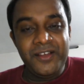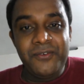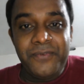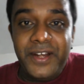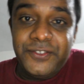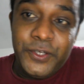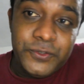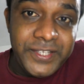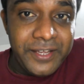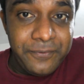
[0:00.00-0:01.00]
Friends, you
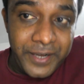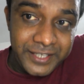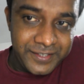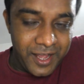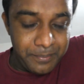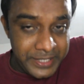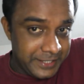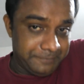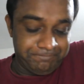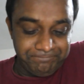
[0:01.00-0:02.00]
see, for
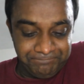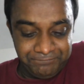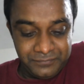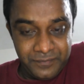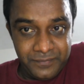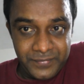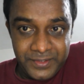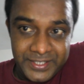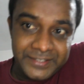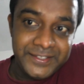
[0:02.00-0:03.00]
example,
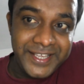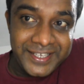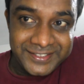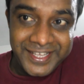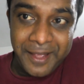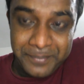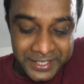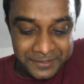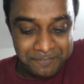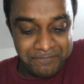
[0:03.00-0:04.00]
just see
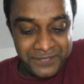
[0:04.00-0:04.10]
example.